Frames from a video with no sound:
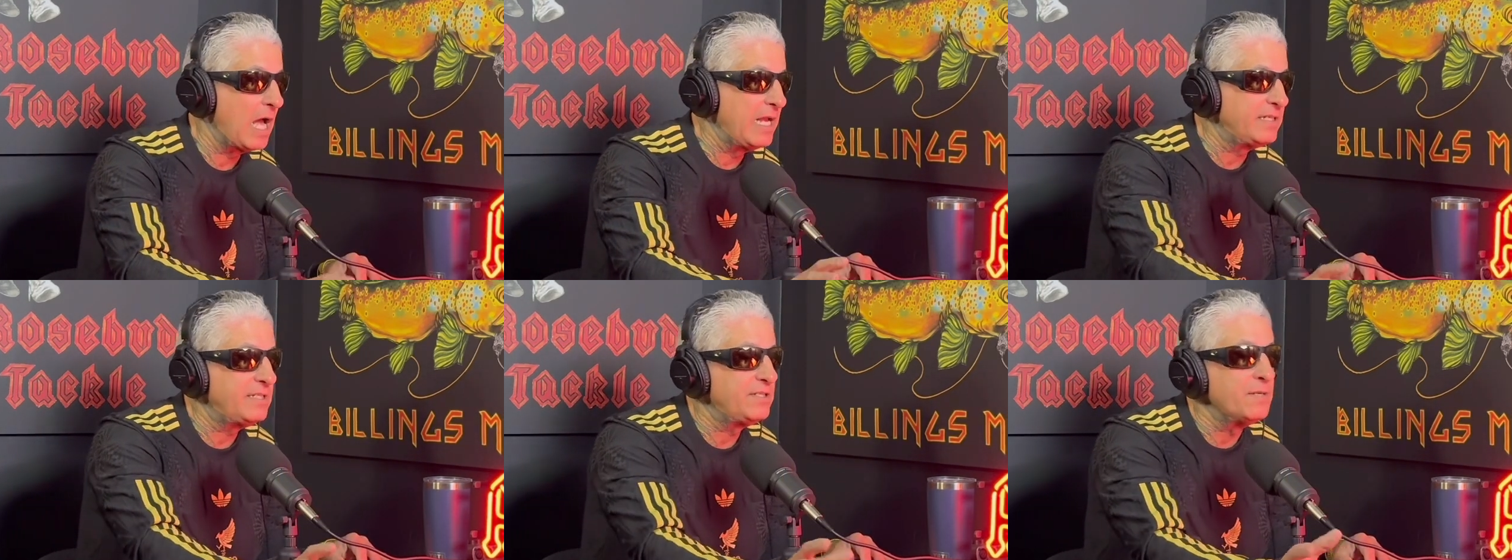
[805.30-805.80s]

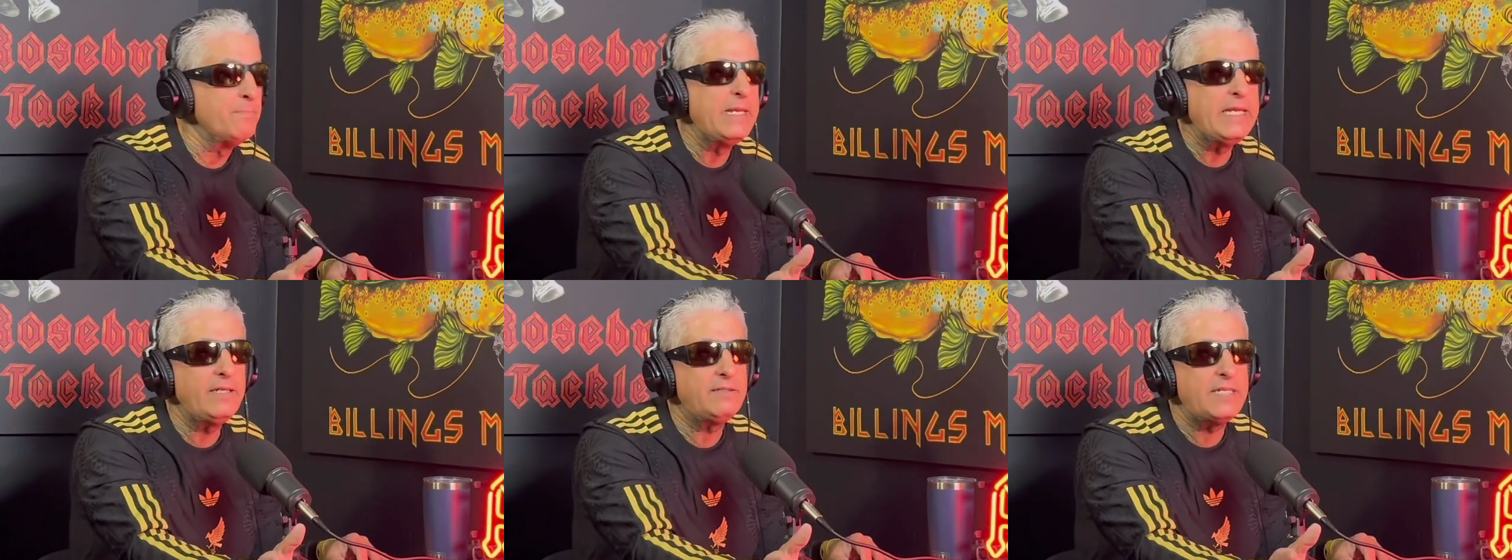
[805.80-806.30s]
to
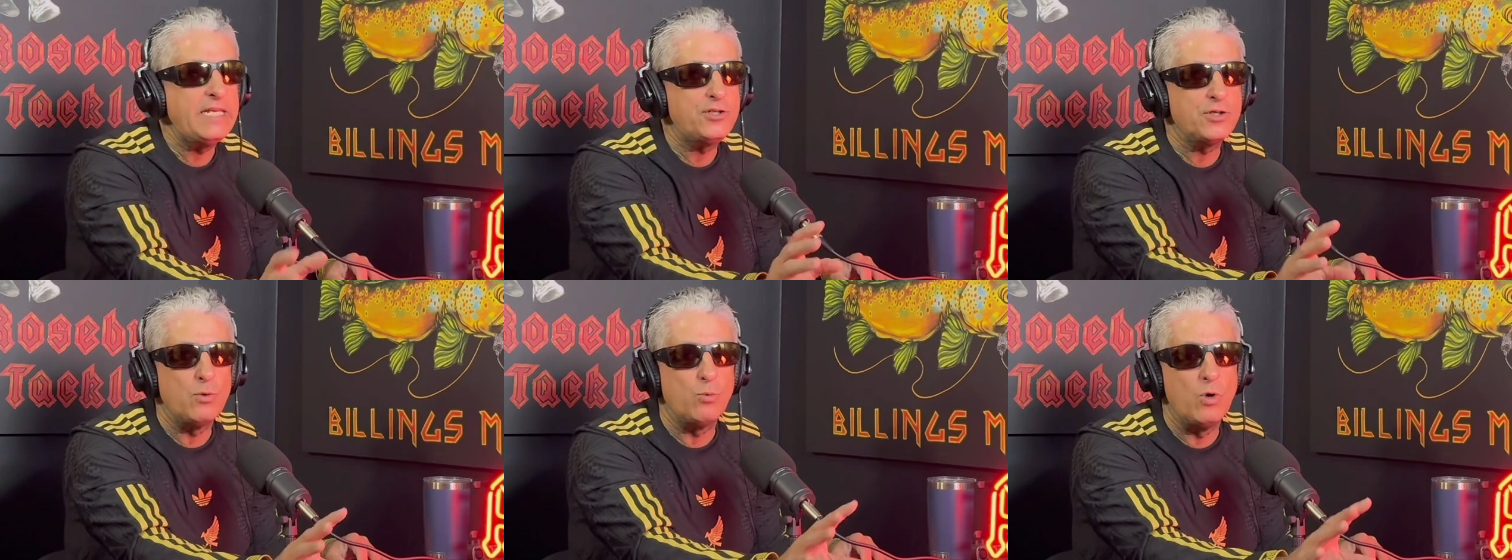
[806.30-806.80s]
me,
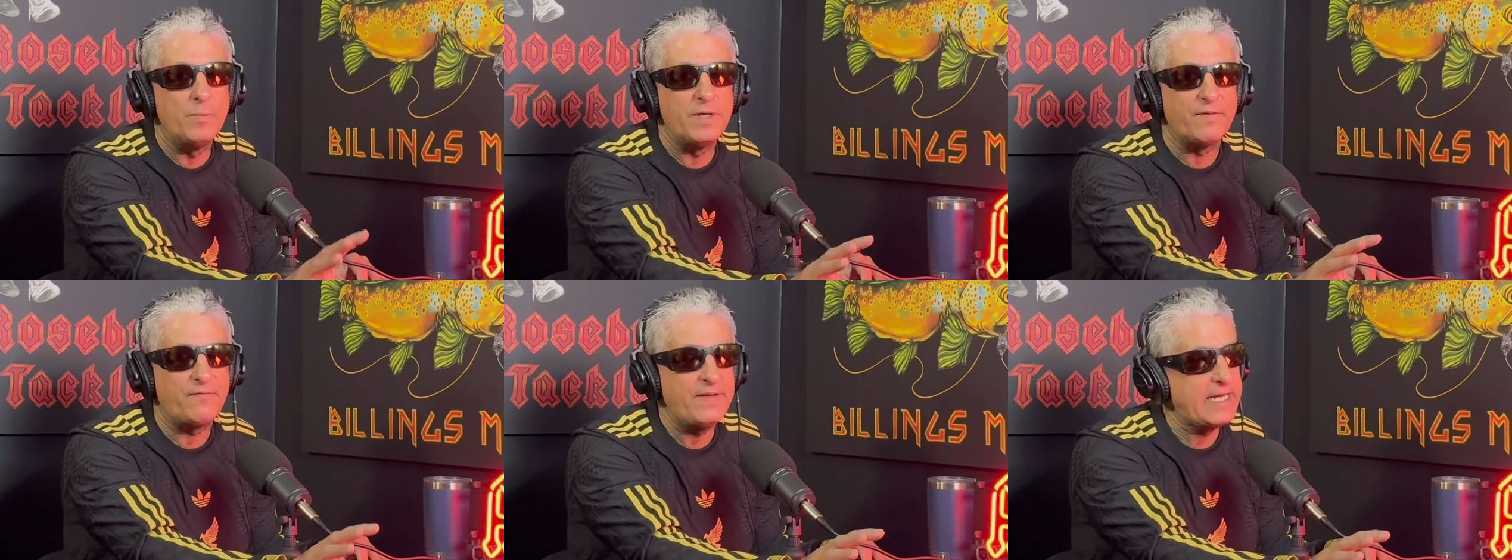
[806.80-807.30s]
teaching a woman
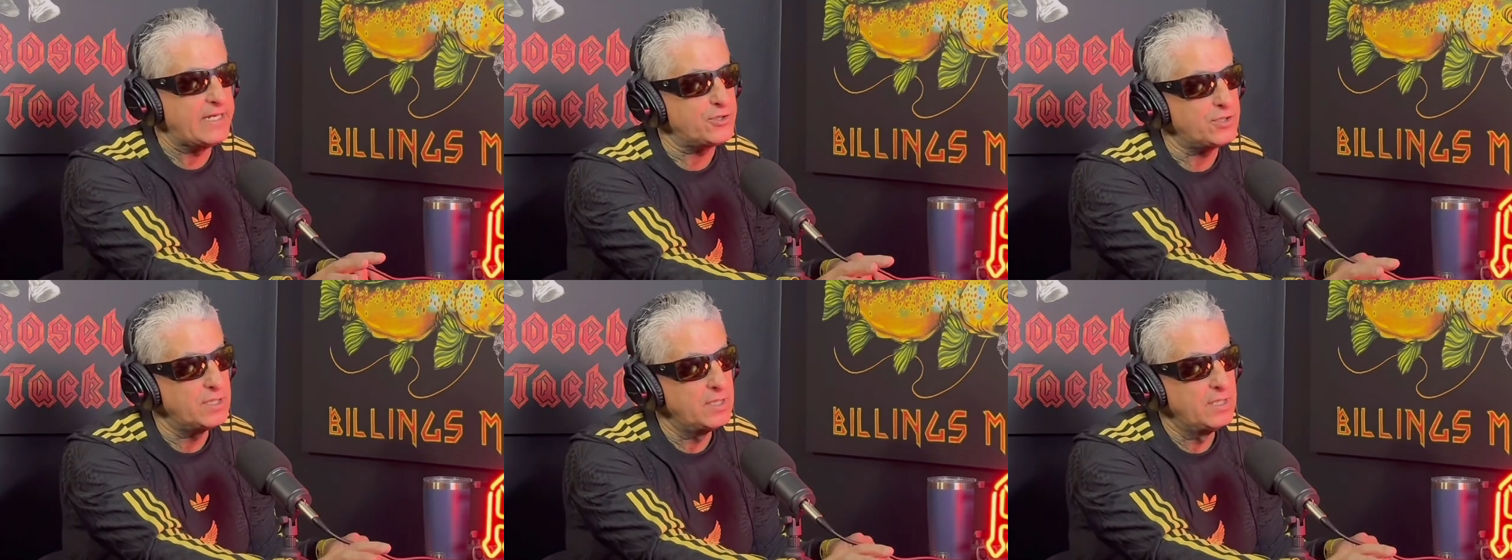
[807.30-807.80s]
to
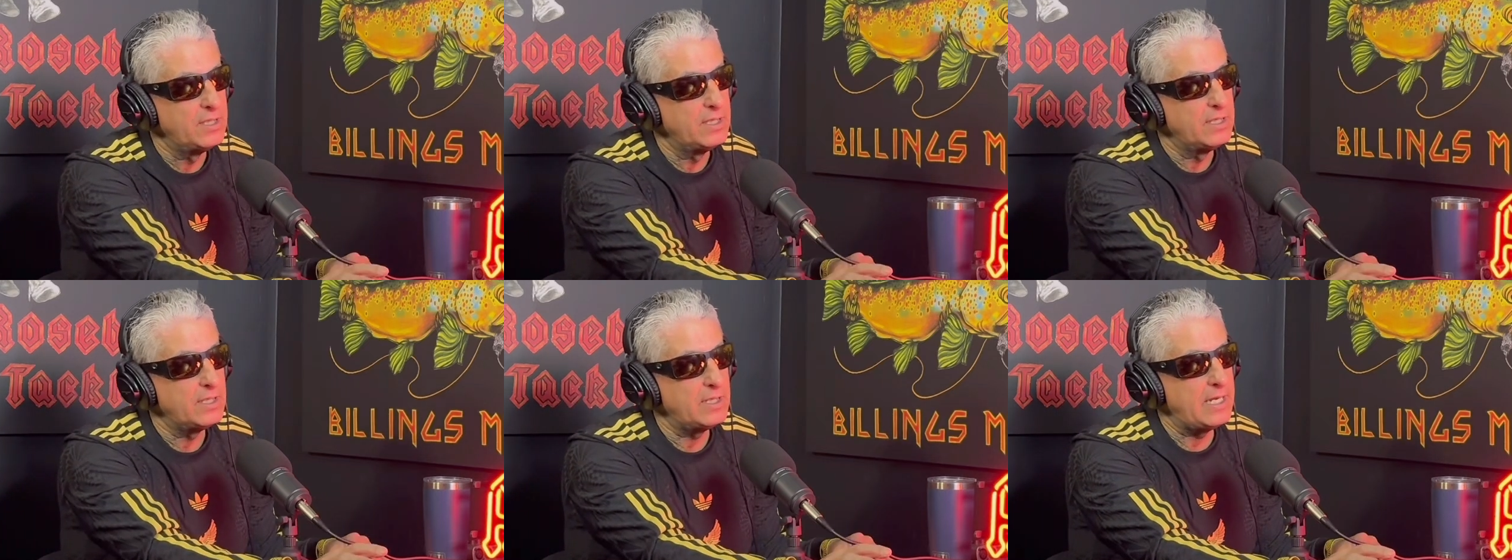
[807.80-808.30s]
fish
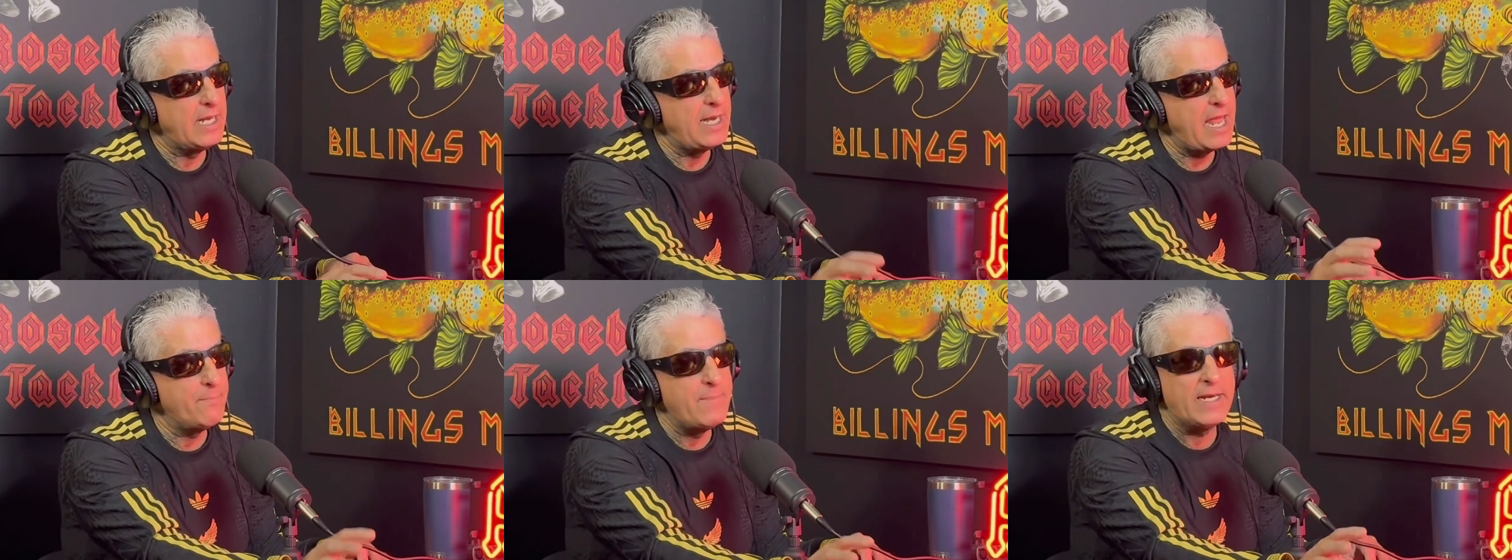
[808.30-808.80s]

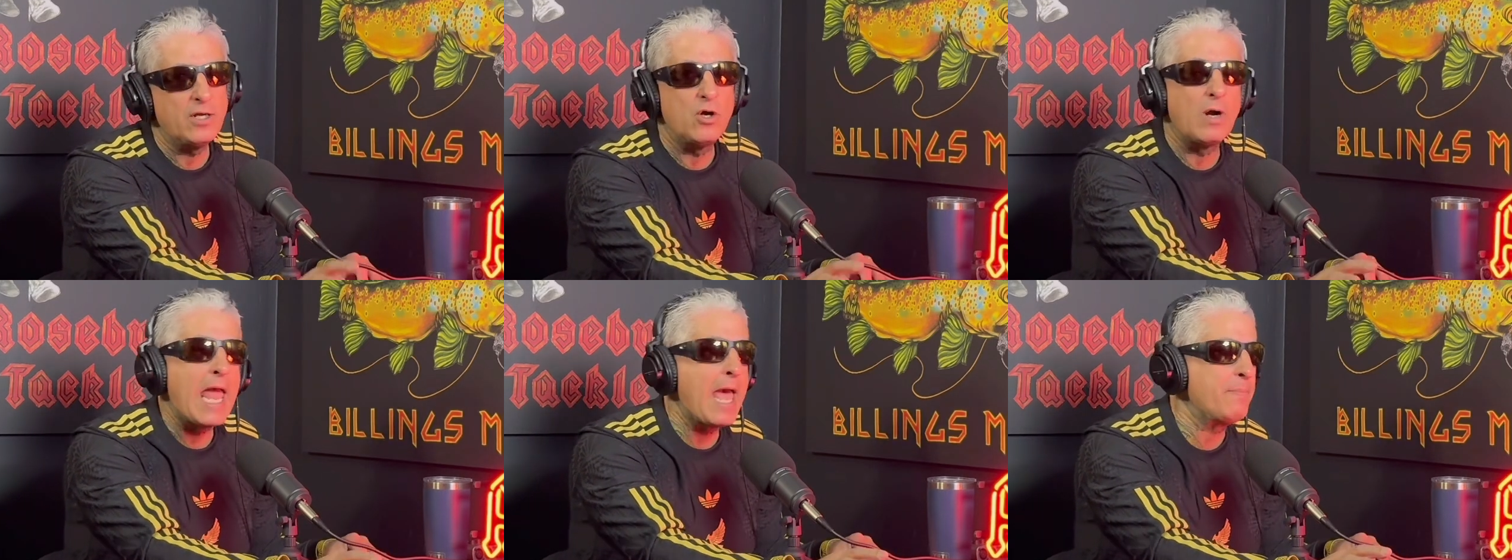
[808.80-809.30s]
and making
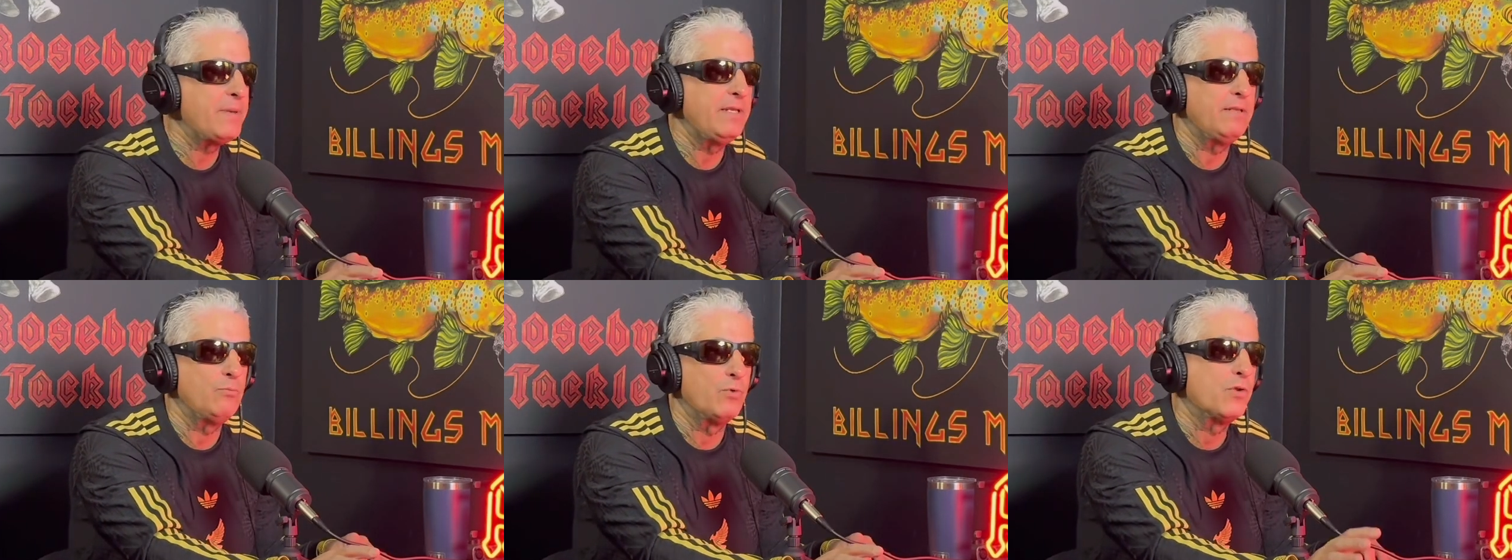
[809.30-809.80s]
her
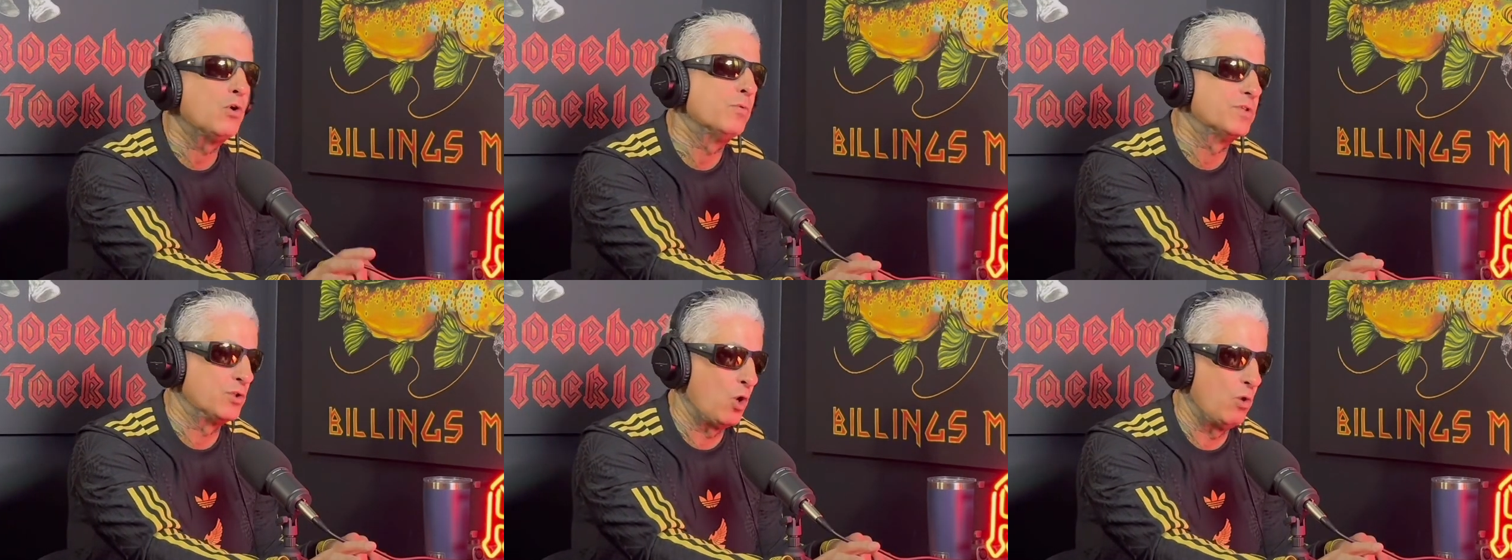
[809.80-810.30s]
happy with her
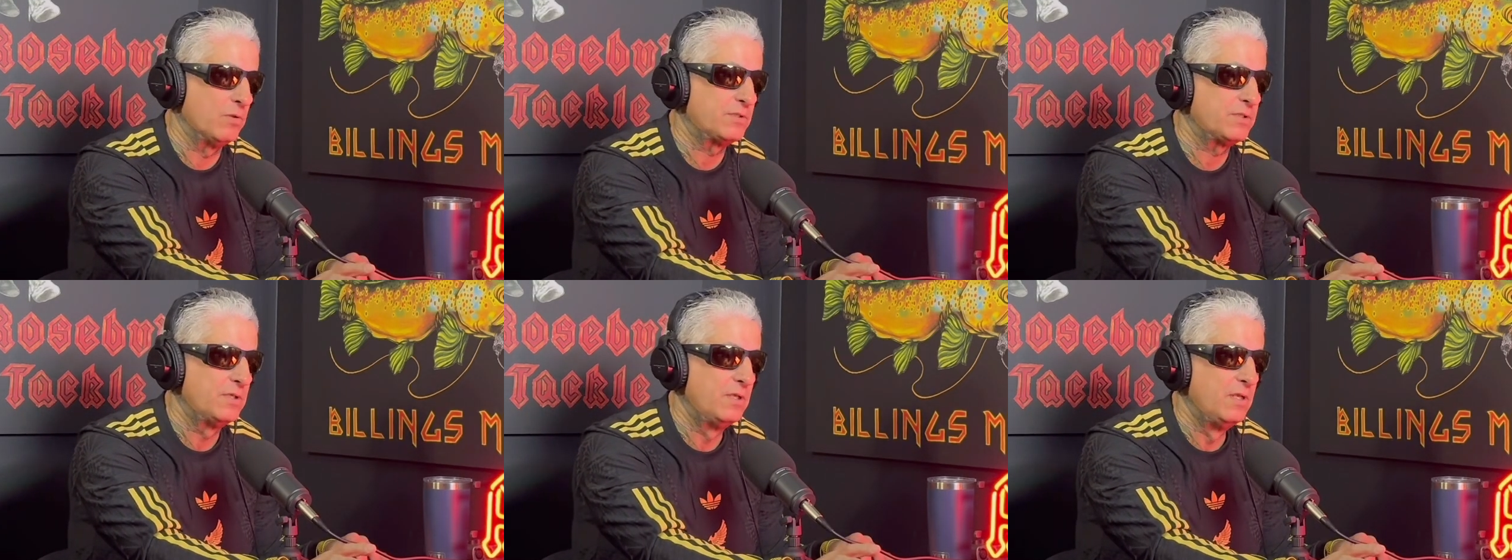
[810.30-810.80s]
results,